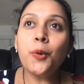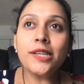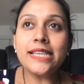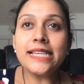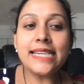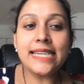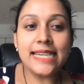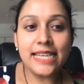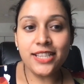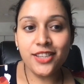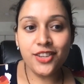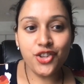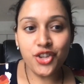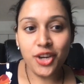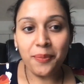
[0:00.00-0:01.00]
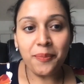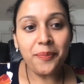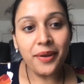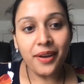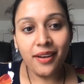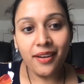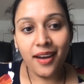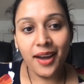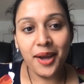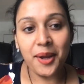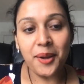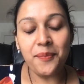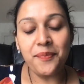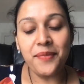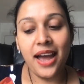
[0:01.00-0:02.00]
wasn't an easy jump.
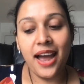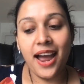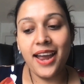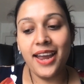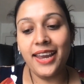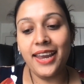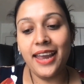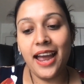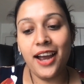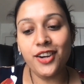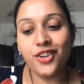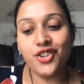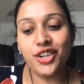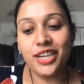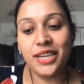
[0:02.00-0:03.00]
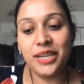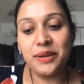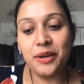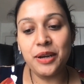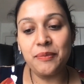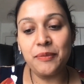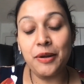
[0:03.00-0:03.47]
I actually,